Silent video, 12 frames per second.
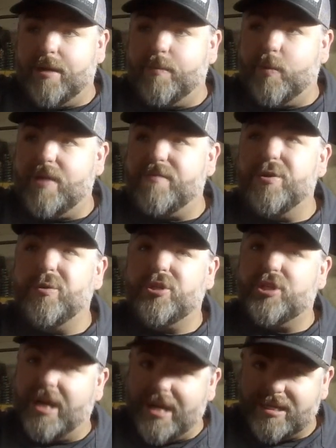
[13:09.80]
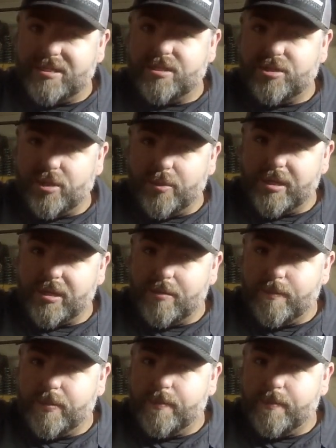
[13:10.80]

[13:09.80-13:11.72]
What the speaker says: We have new shocks showing up,